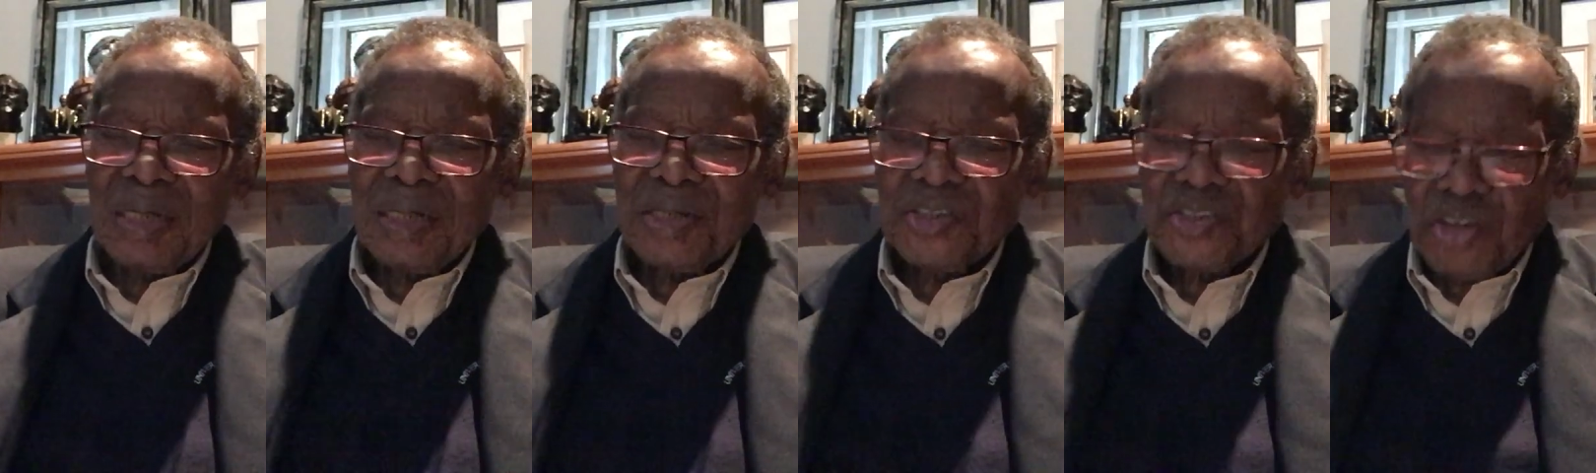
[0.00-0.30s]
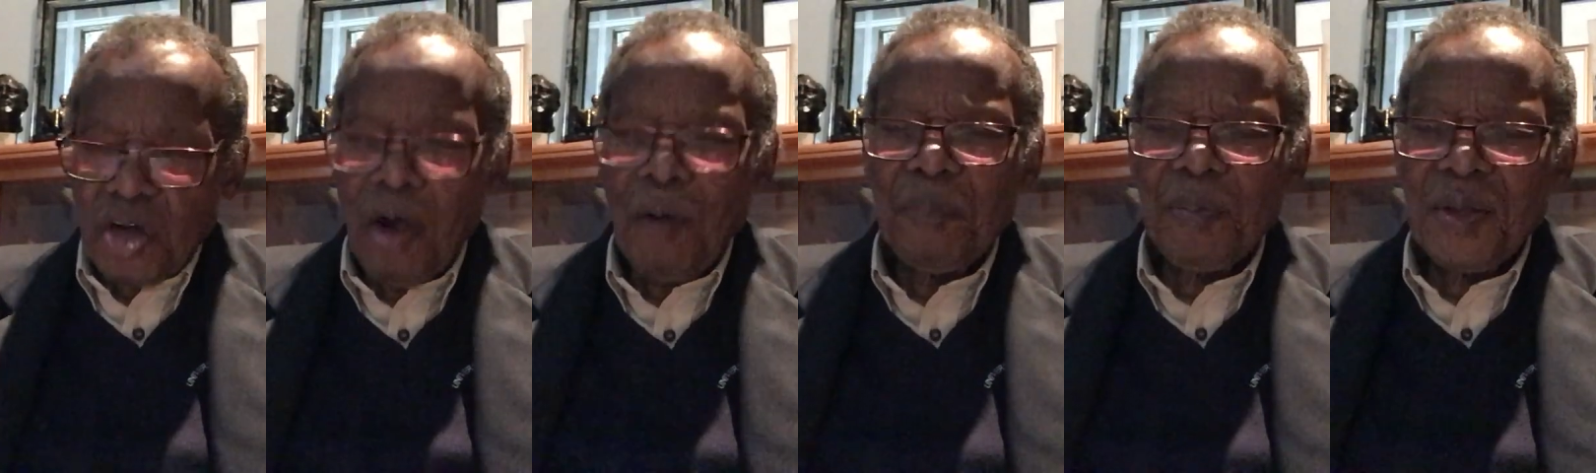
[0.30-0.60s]

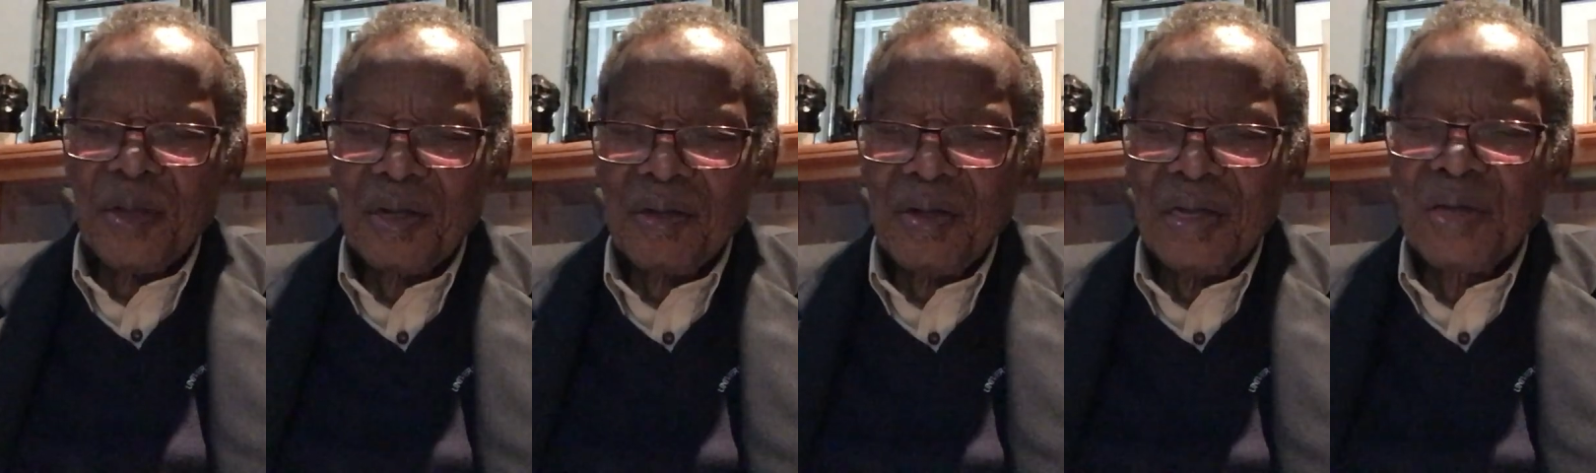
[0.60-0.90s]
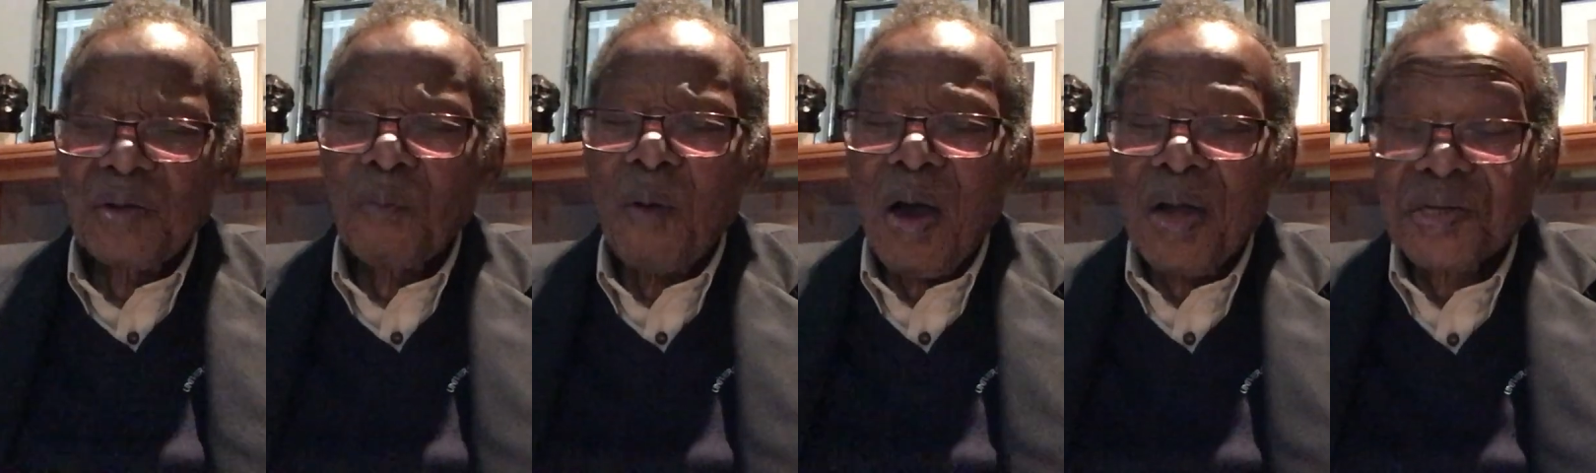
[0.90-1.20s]
Shopping
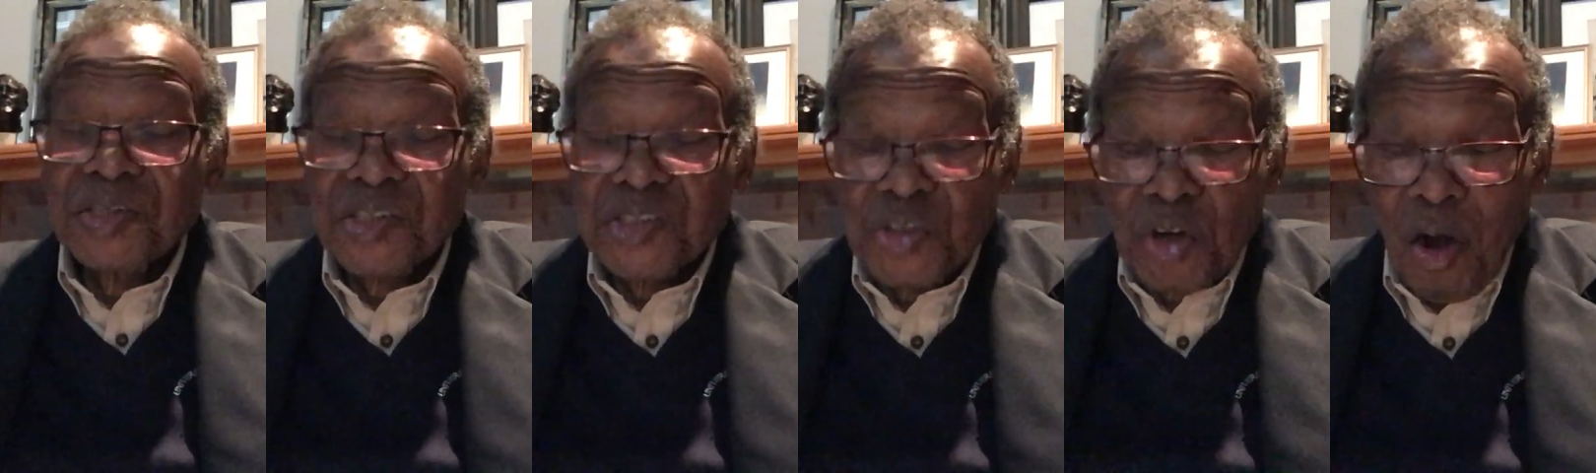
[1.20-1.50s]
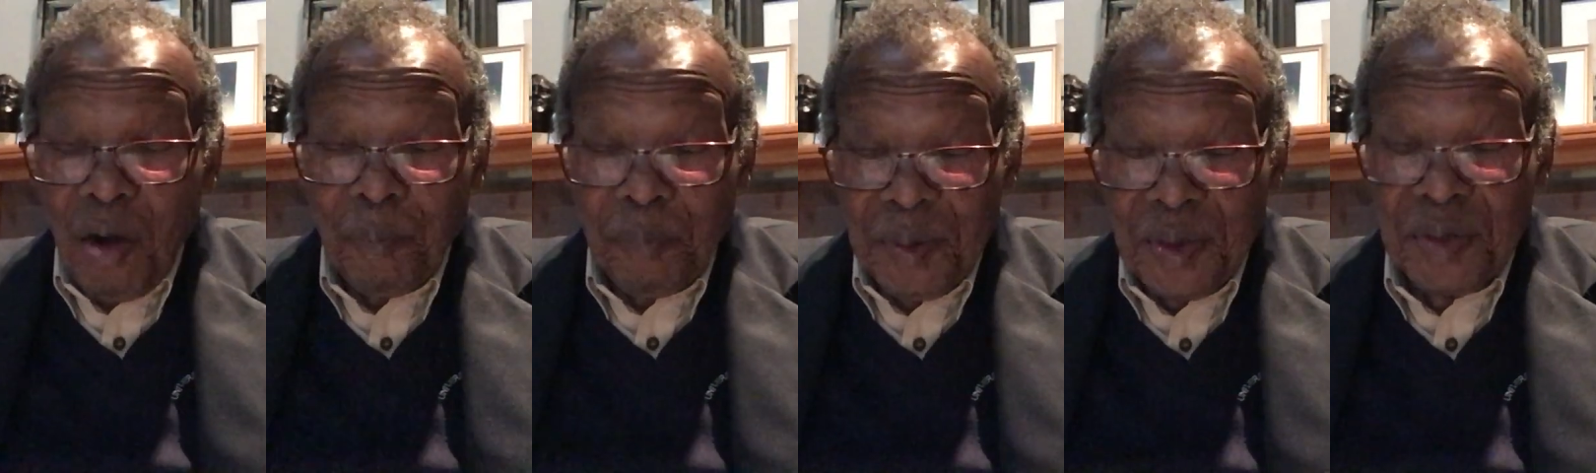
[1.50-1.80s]
in one
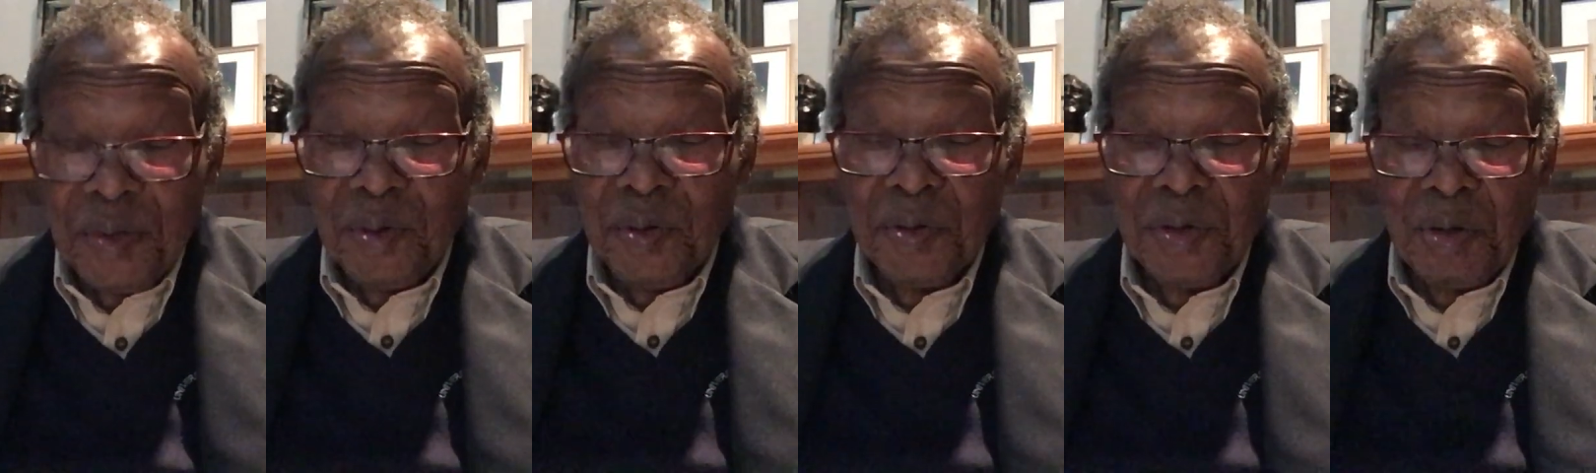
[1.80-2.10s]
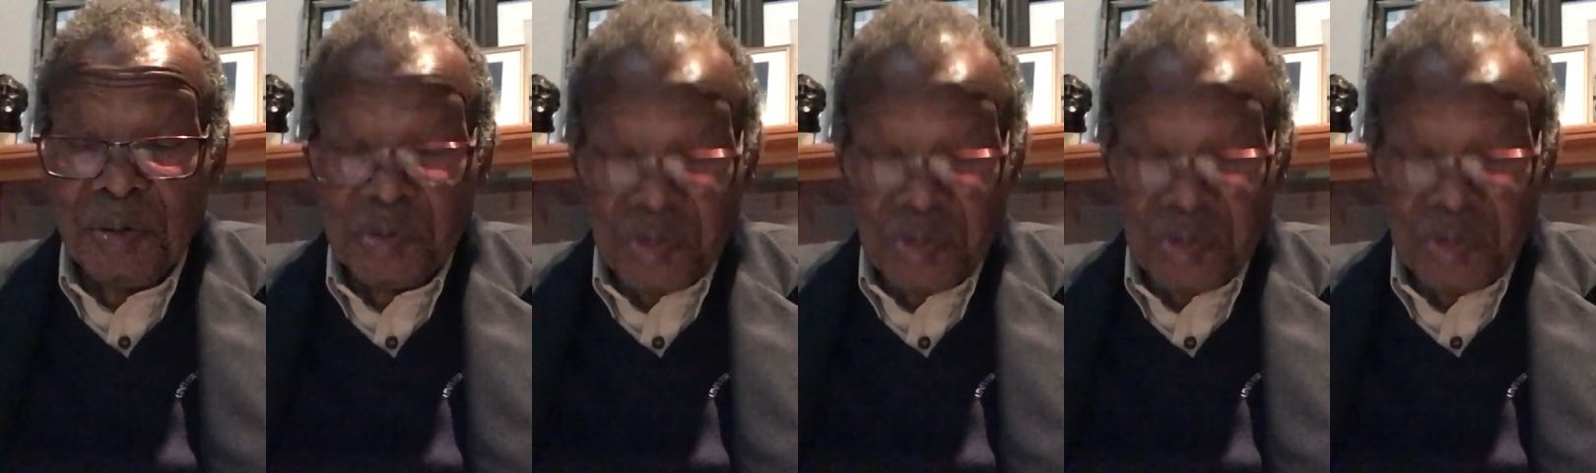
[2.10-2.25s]
shop in Lundi,